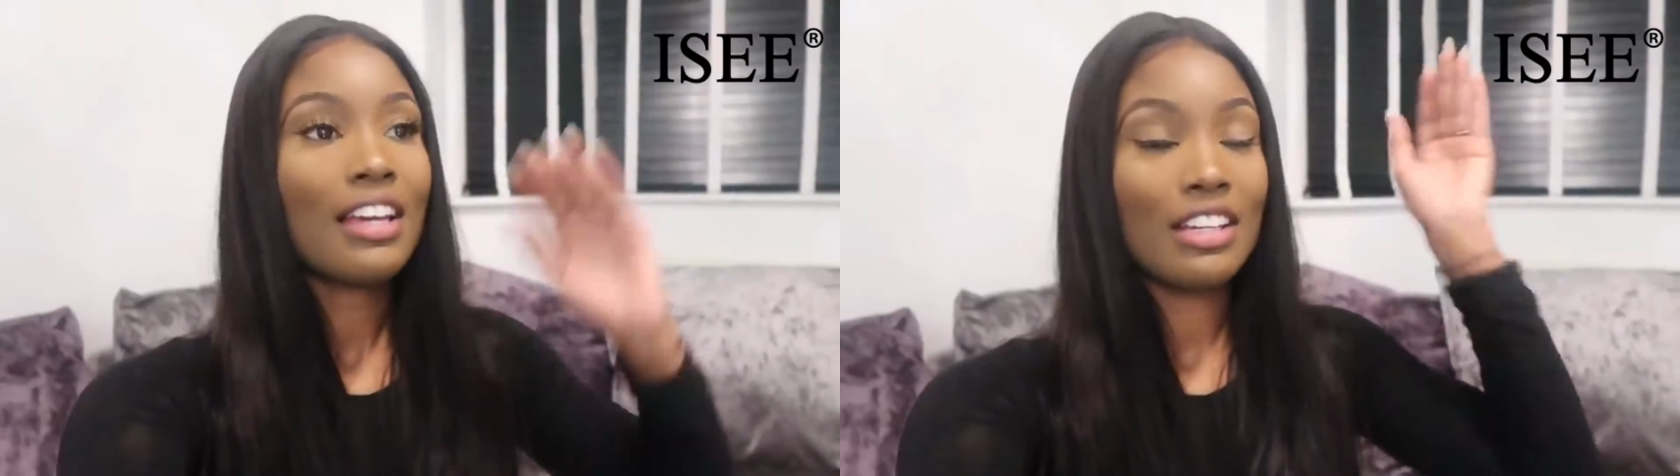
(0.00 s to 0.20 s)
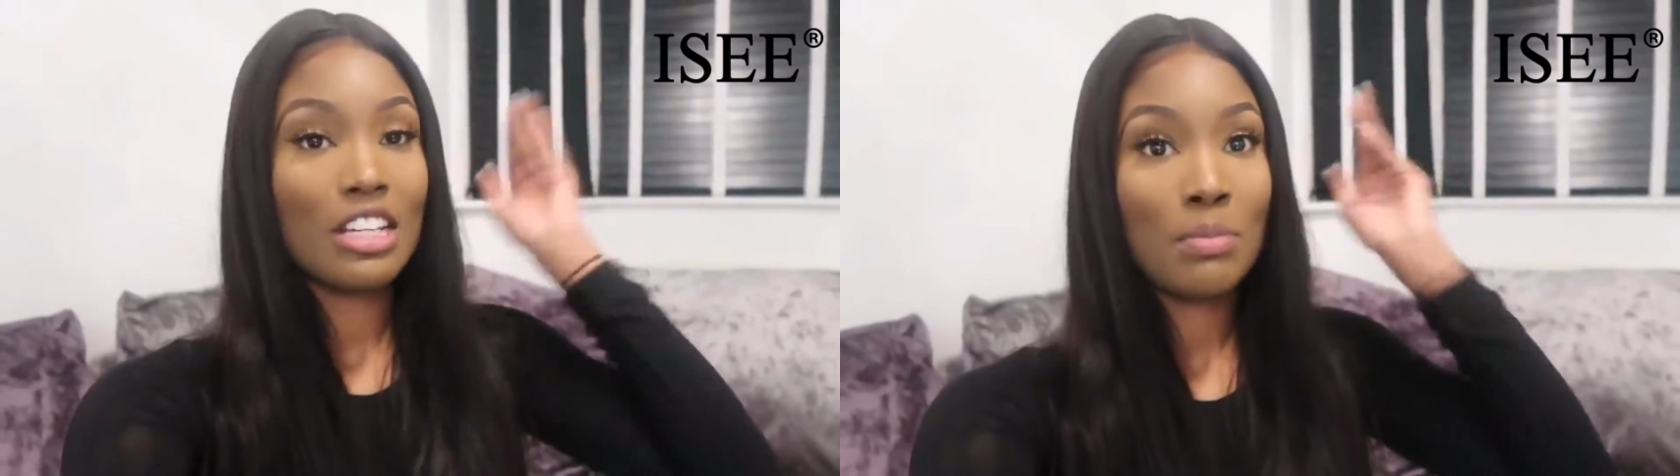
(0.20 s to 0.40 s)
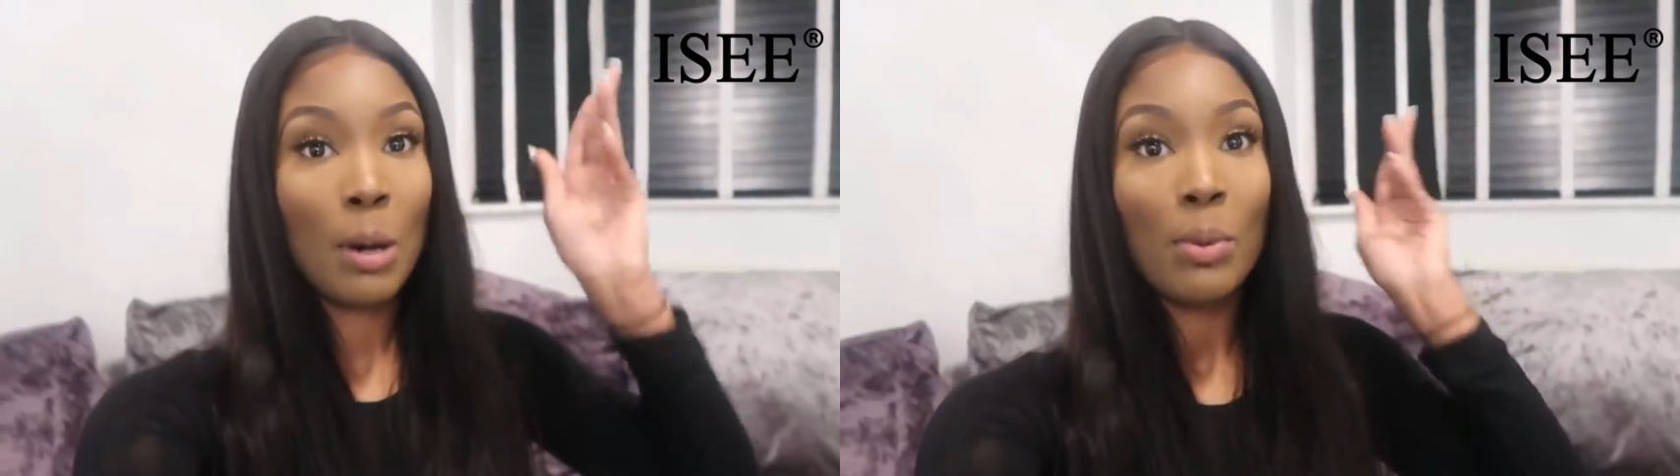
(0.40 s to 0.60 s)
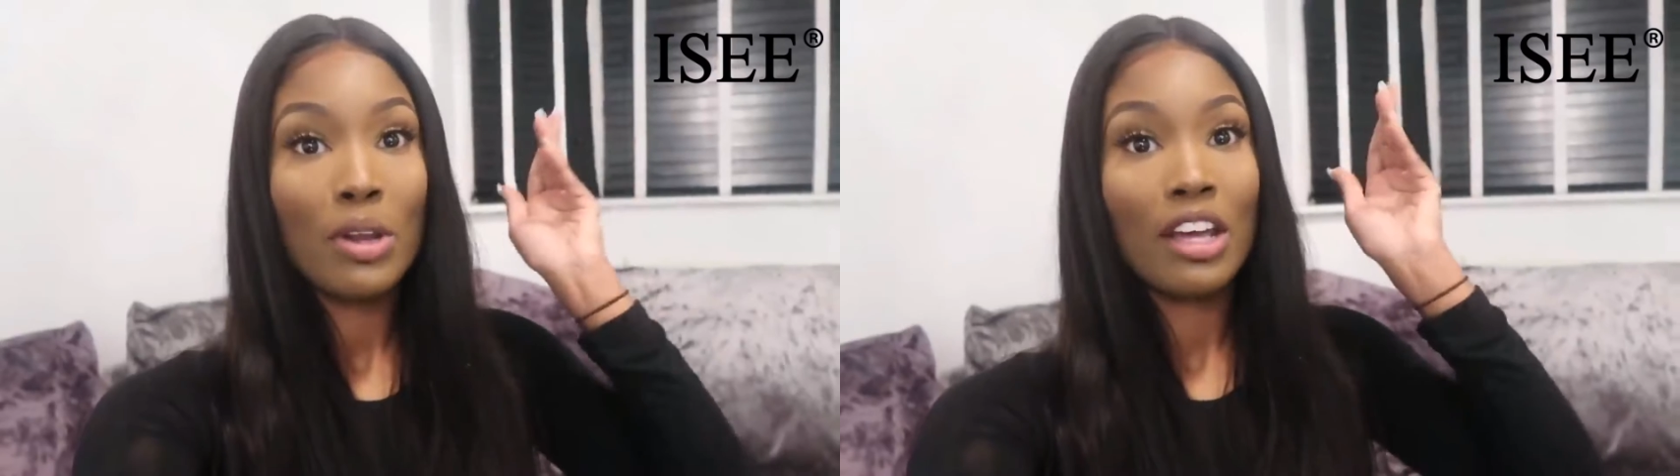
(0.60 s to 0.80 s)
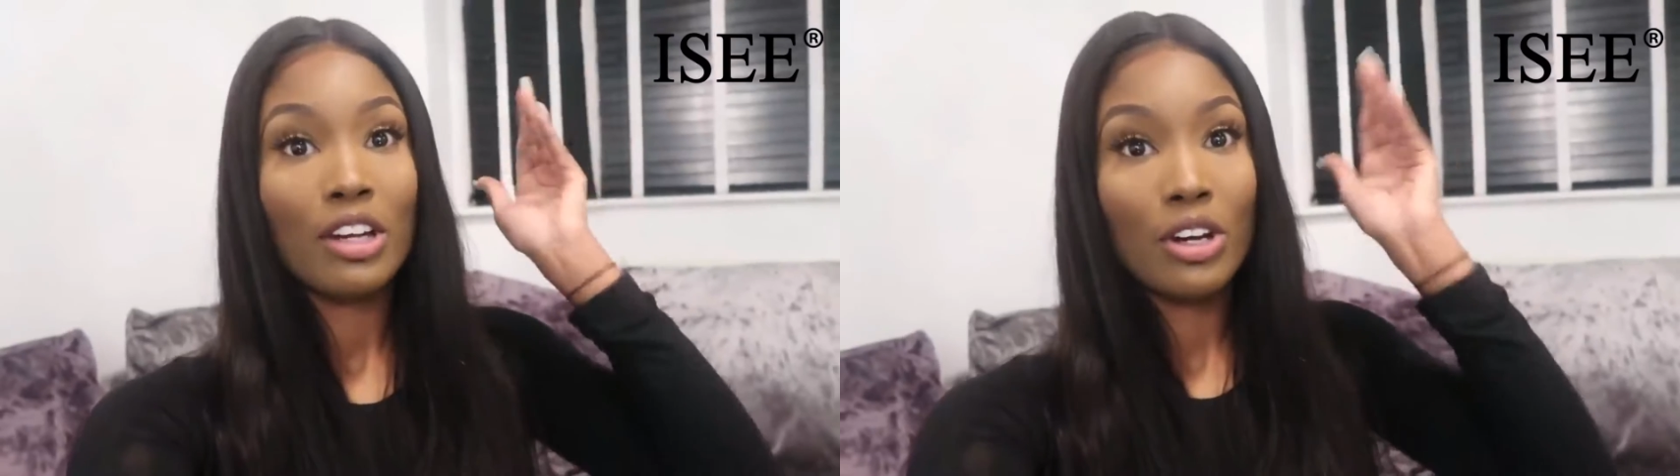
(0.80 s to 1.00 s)
can just pop
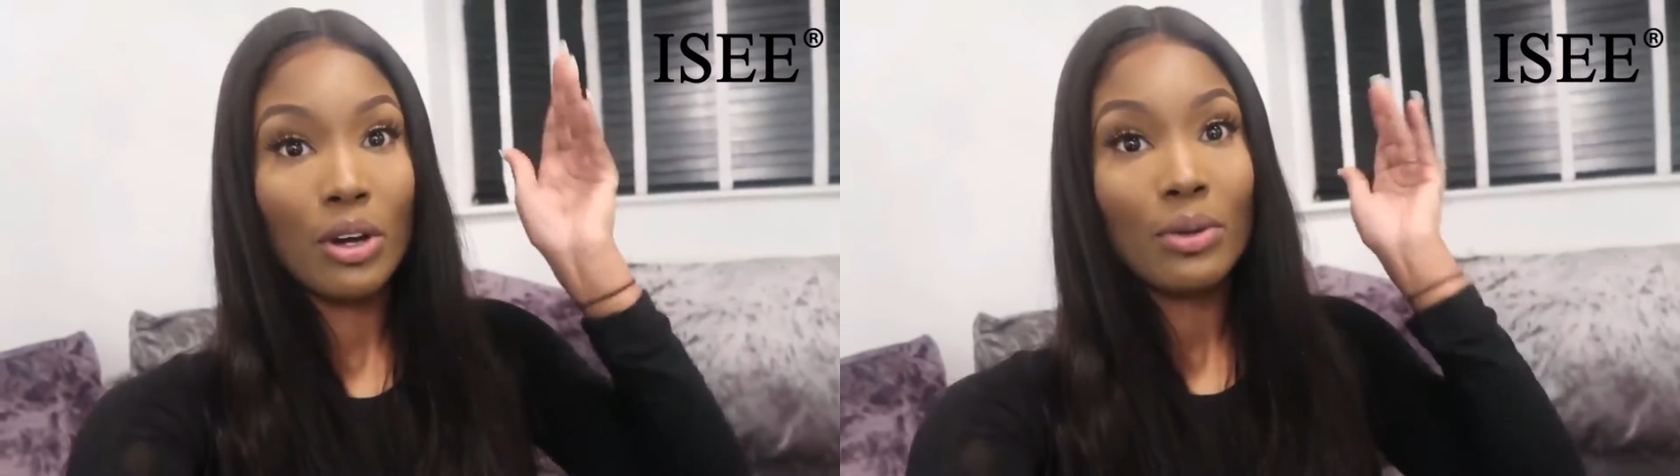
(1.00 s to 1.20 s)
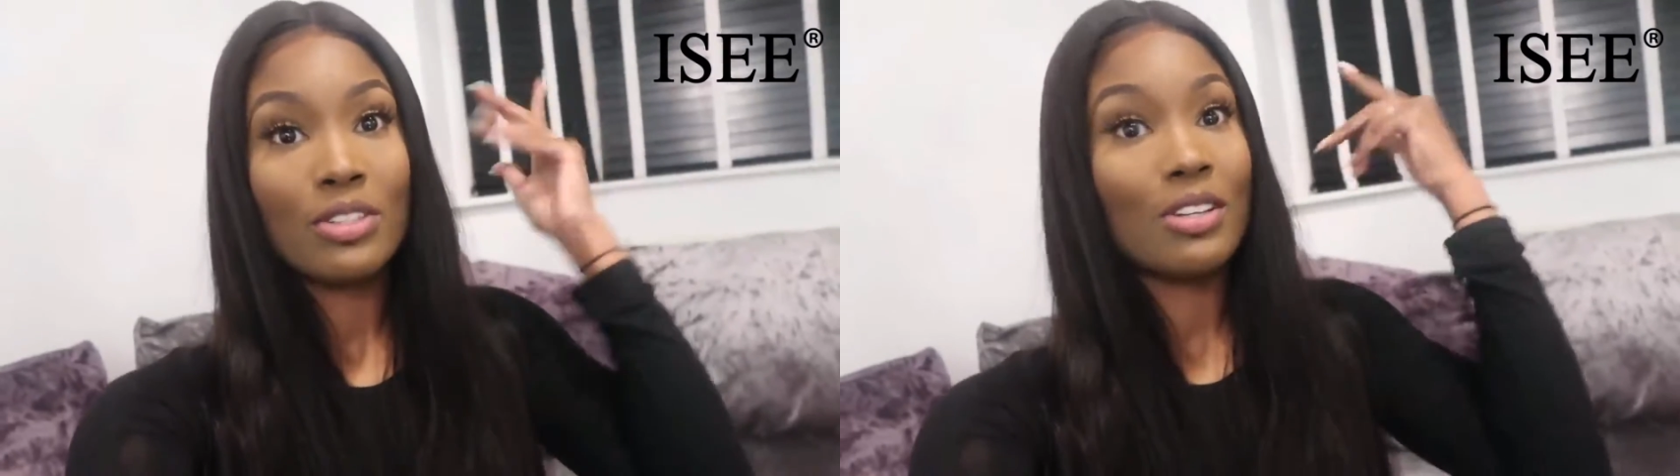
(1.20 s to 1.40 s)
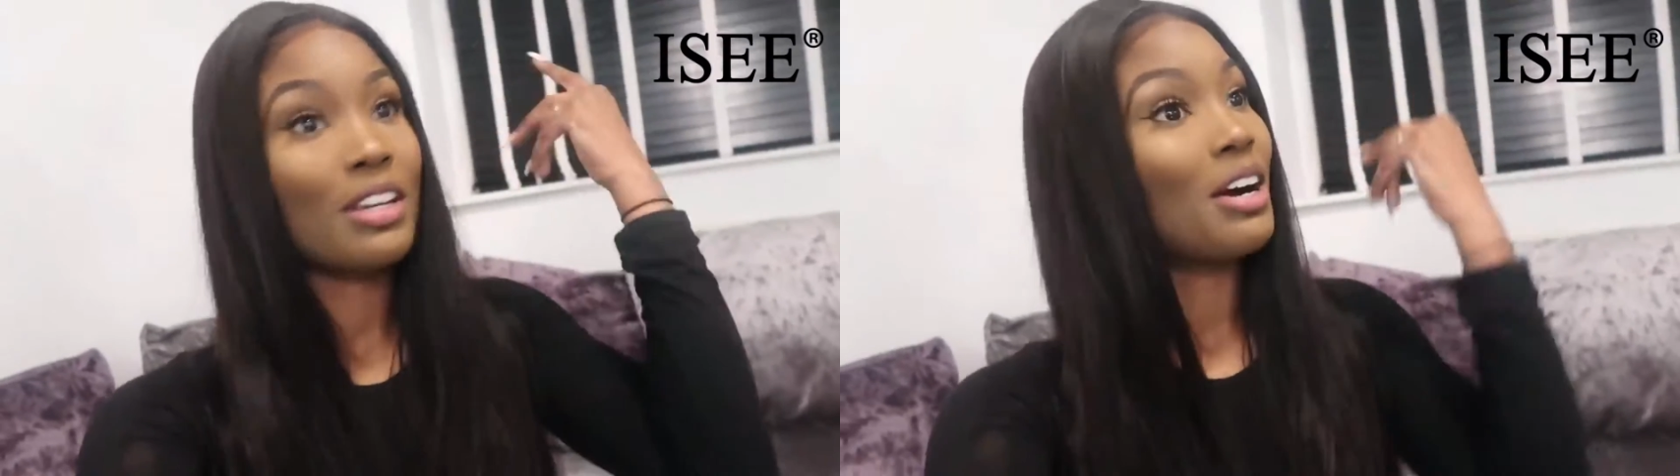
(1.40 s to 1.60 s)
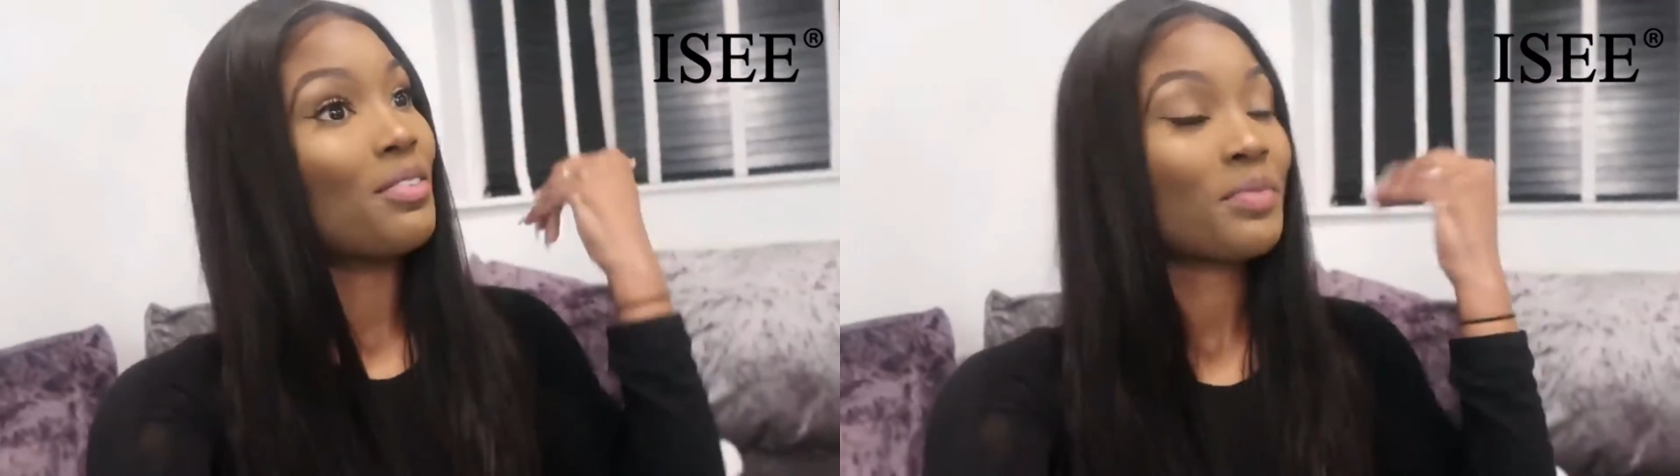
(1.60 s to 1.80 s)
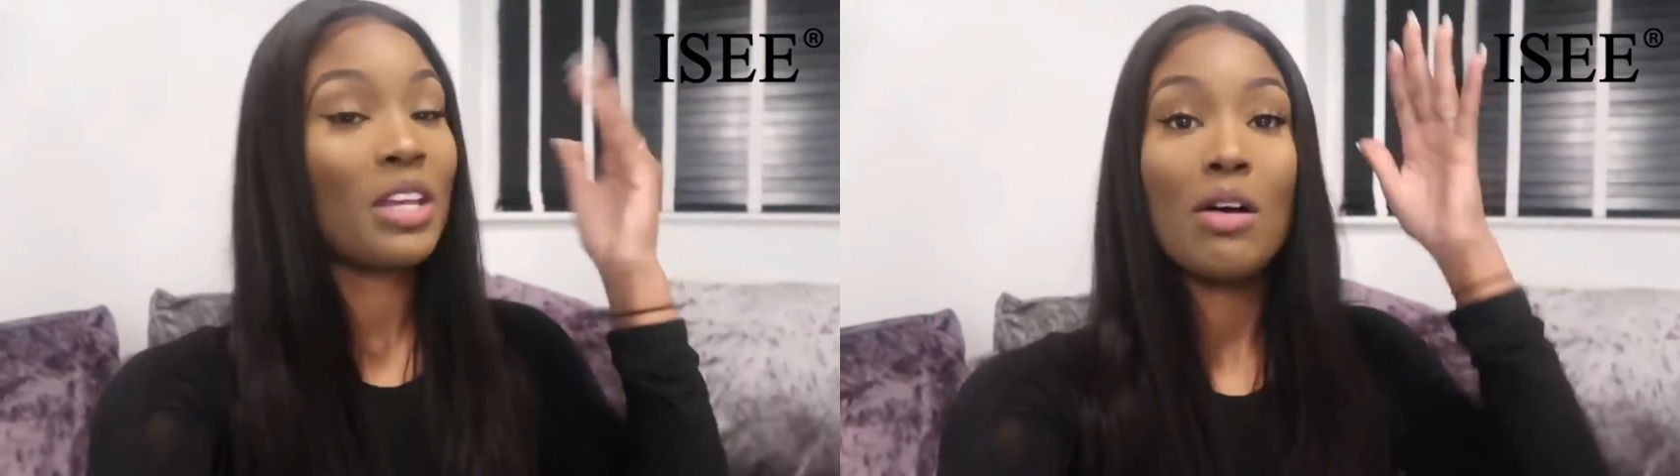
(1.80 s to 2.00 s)
in and go so now